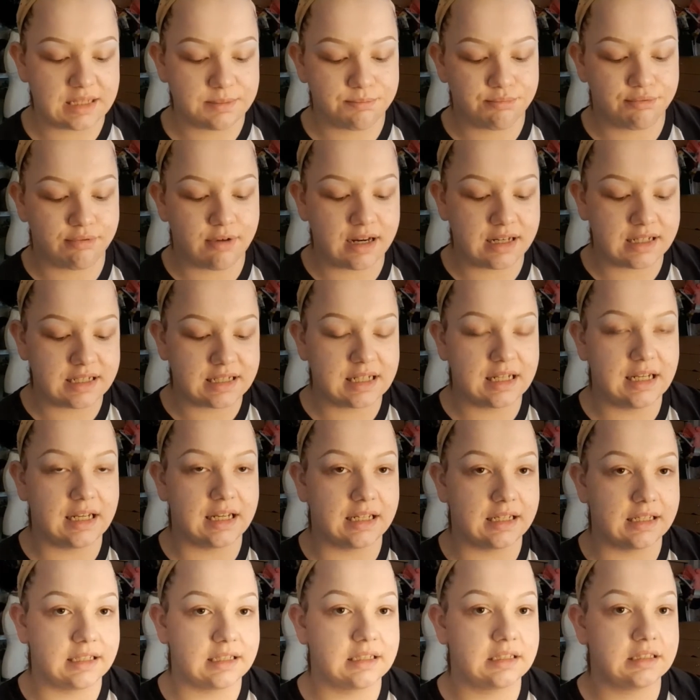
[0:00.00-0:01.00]

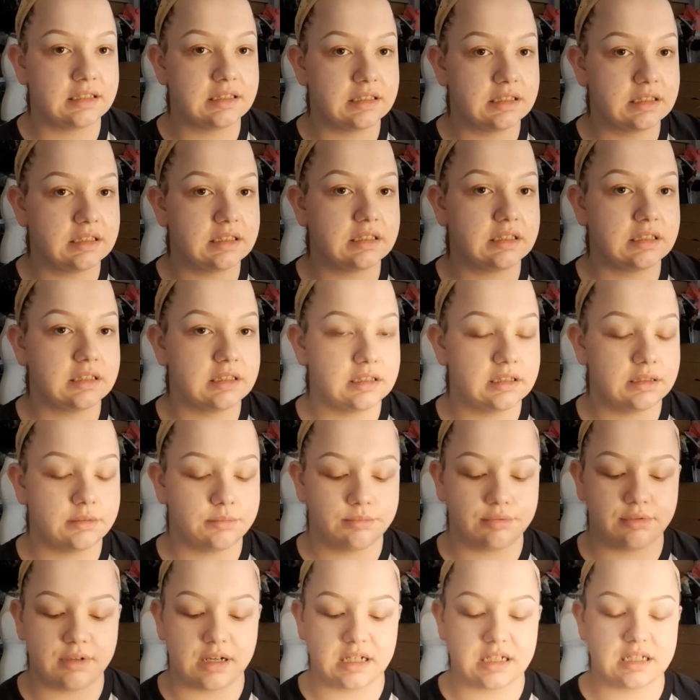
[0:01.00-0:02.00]
practically
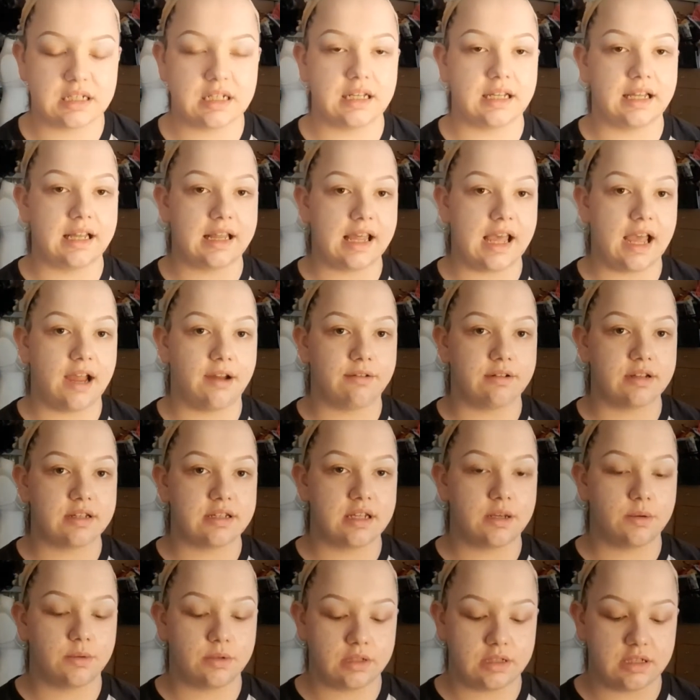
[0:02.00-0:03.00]
the areas
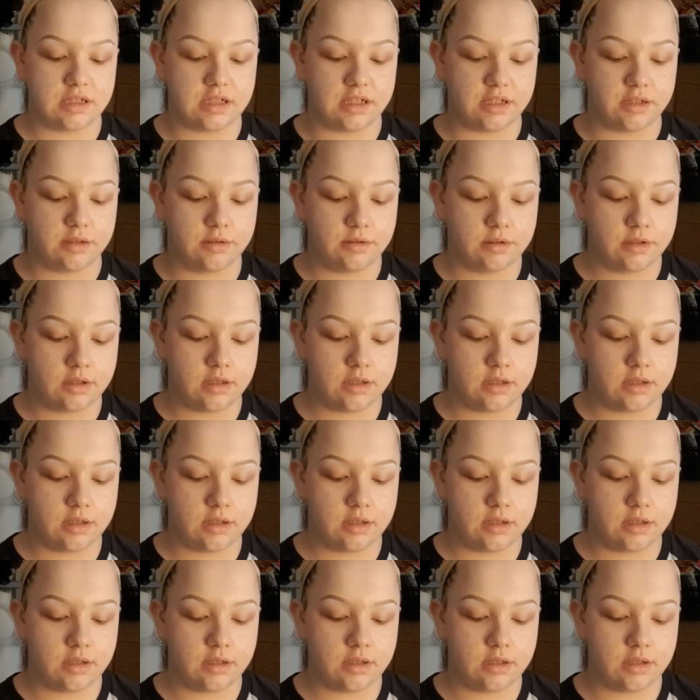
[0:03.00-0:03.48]
that you want to do.